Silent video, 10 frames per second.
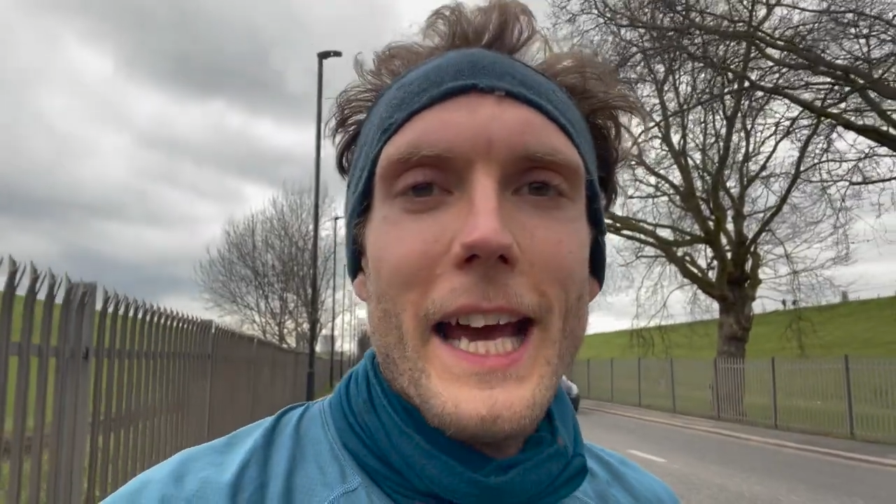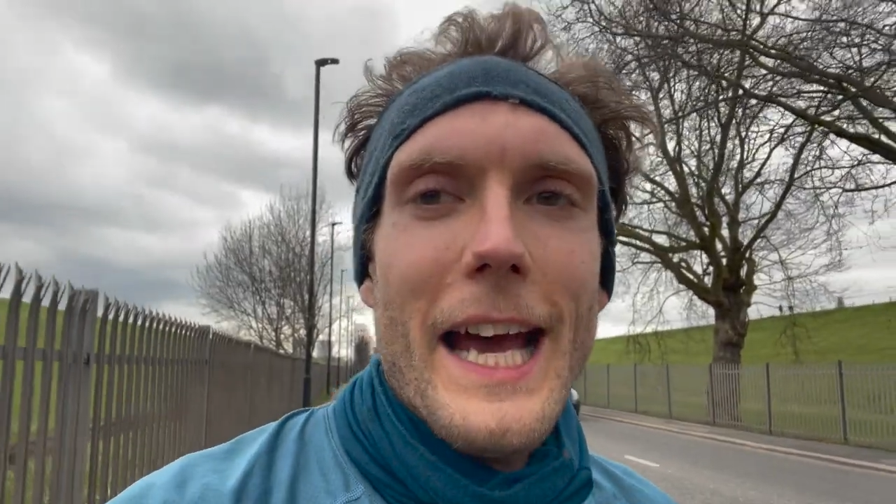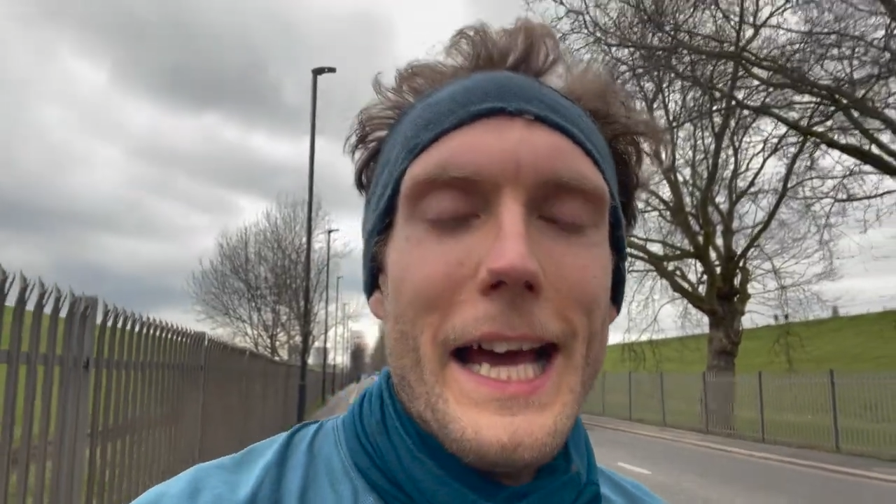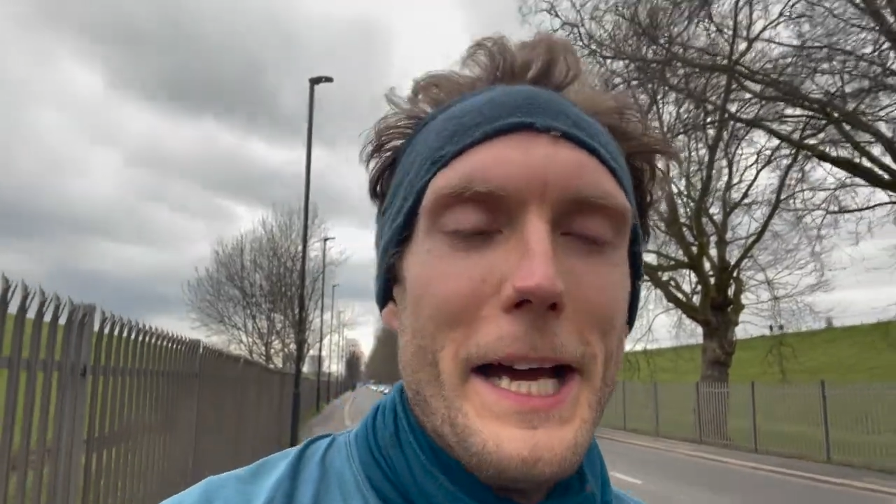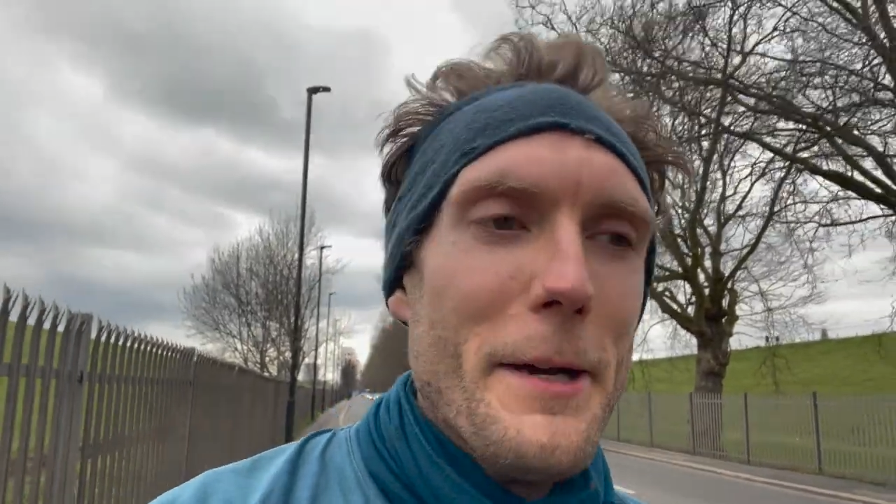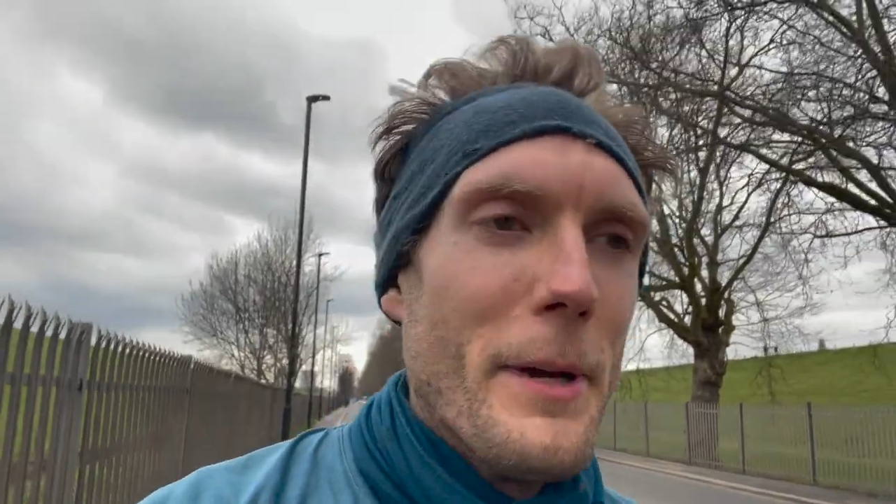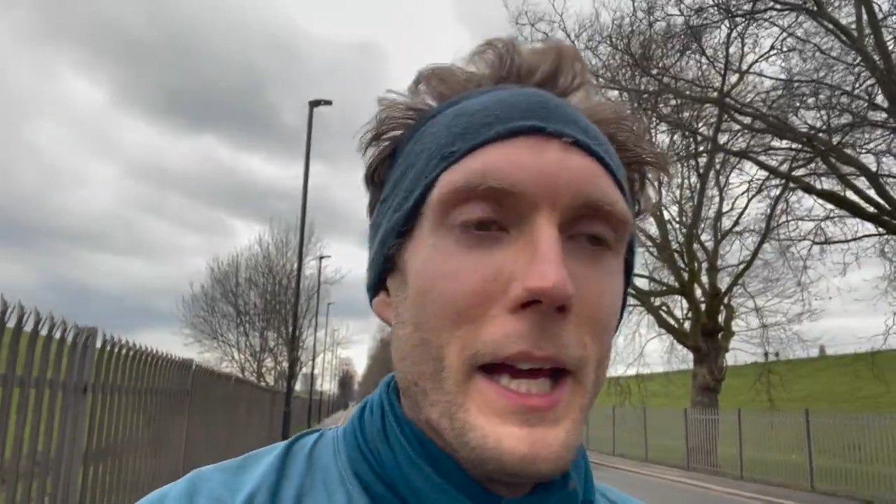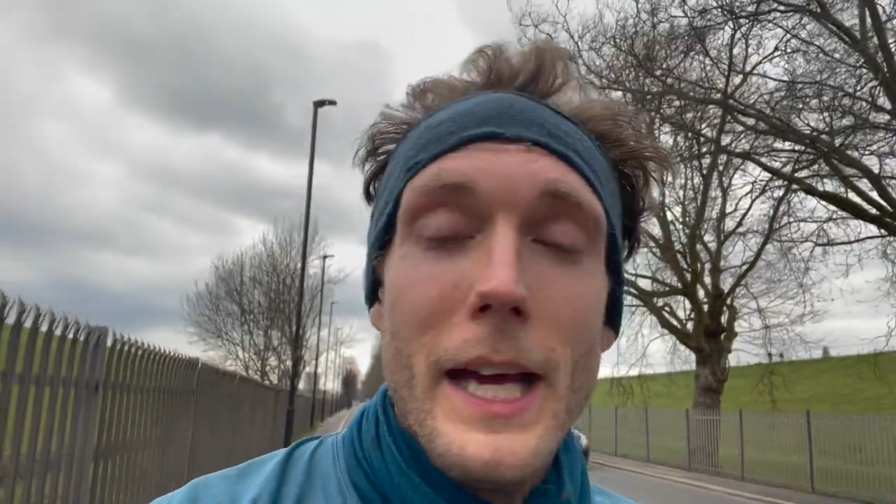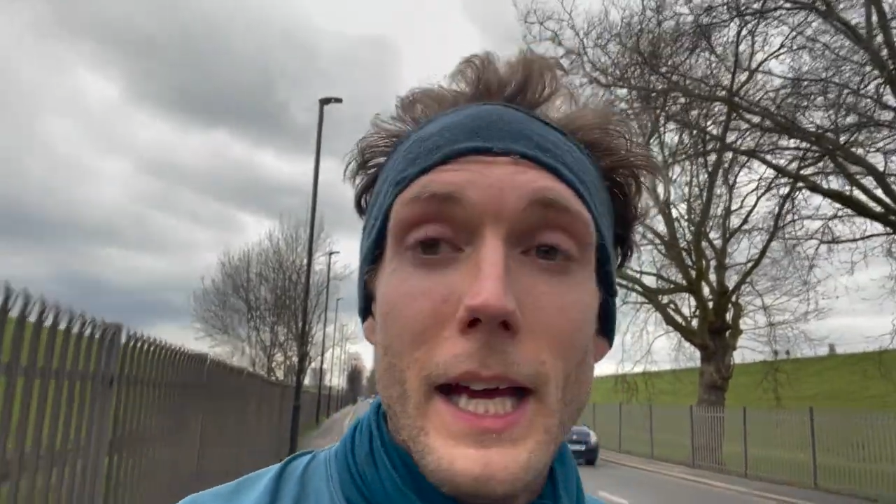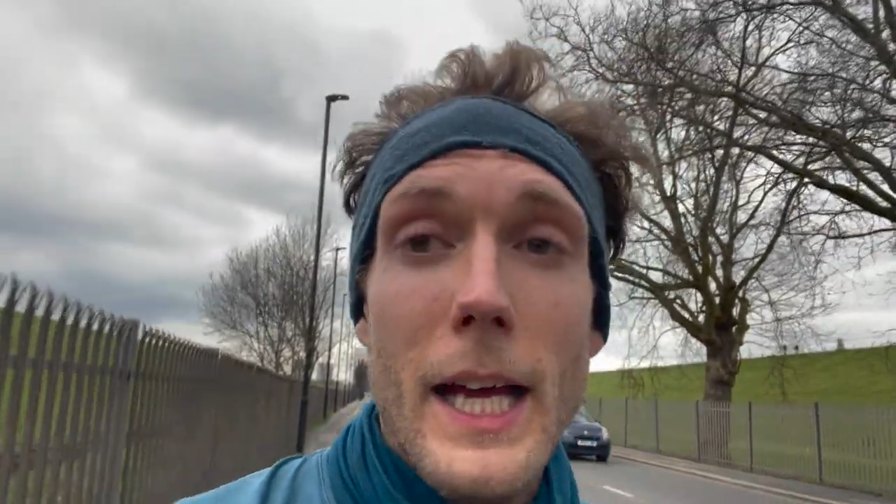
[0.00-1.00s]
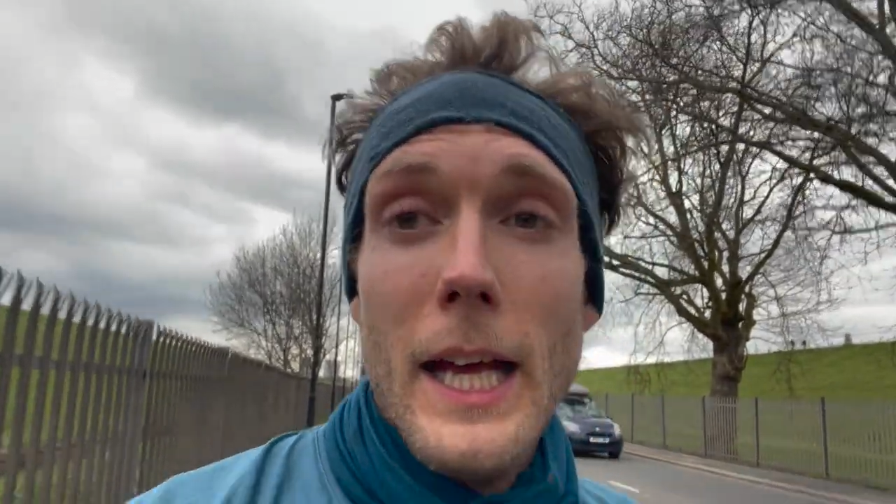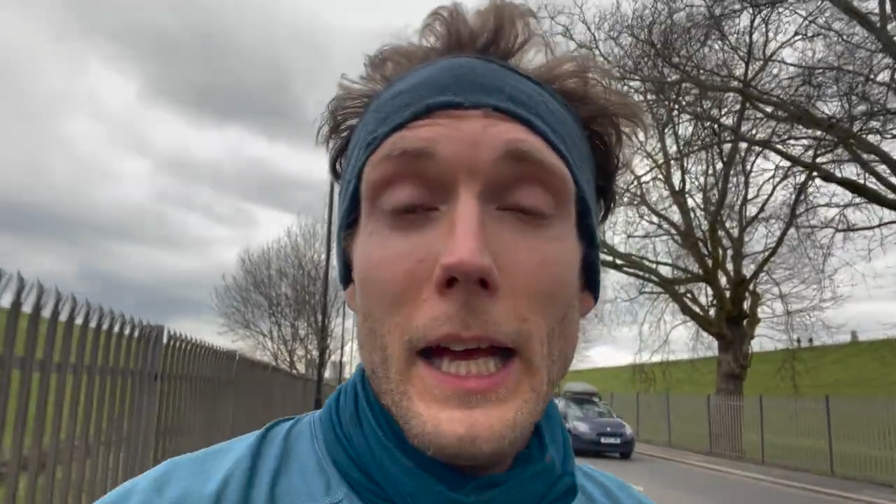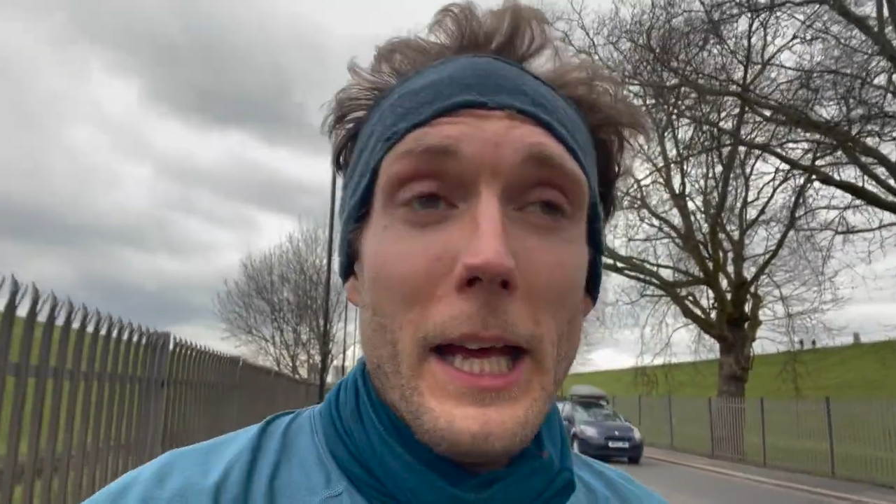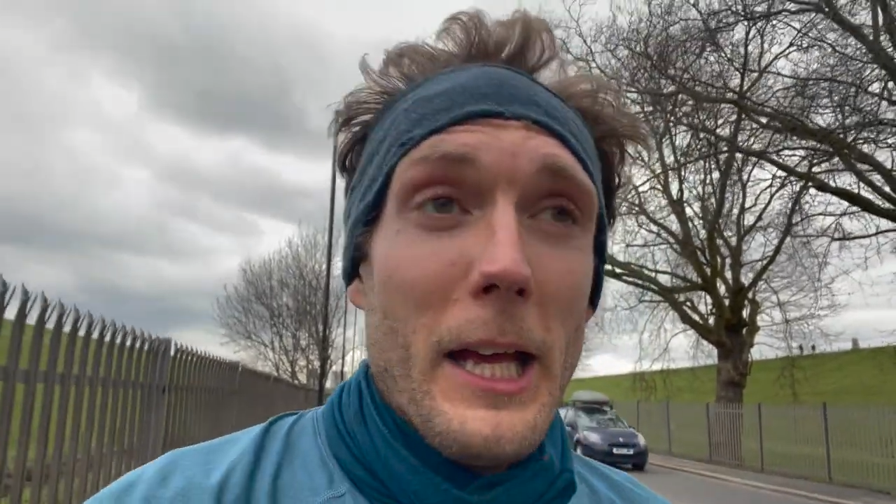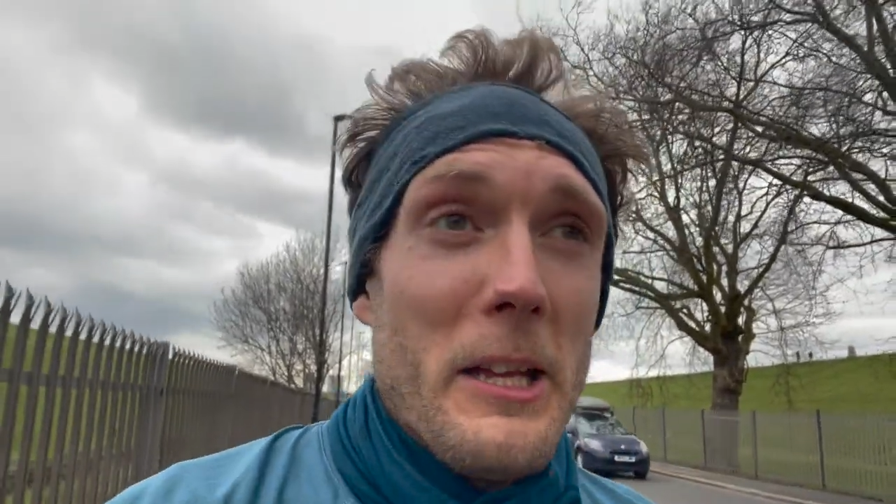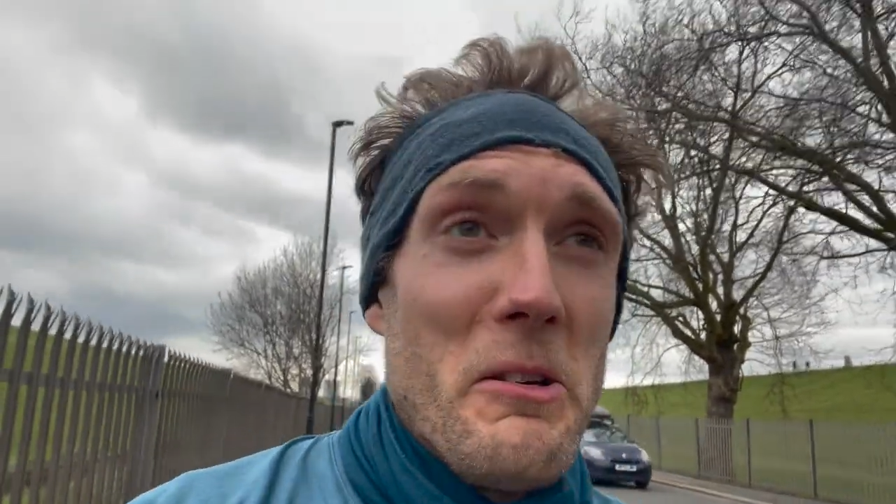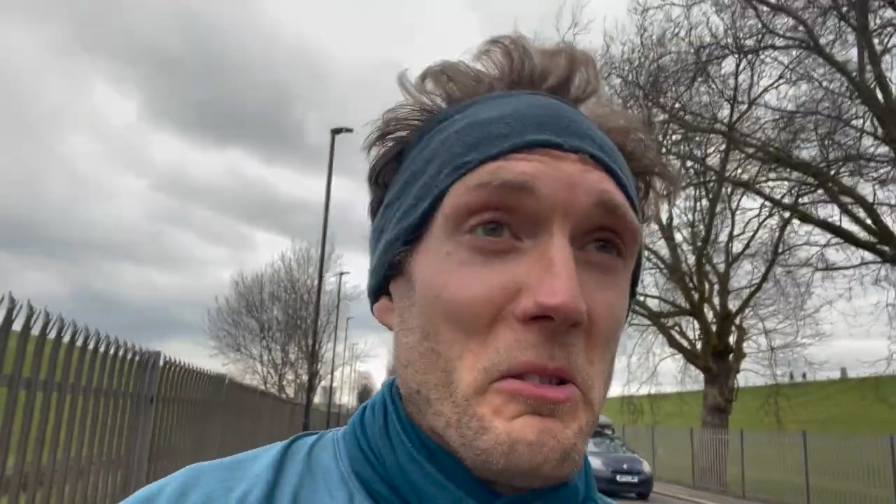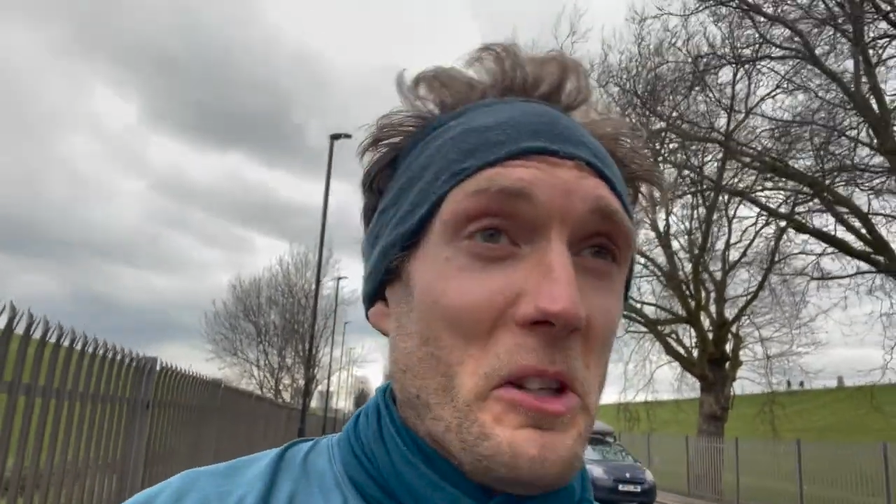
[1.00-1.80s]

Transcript: Not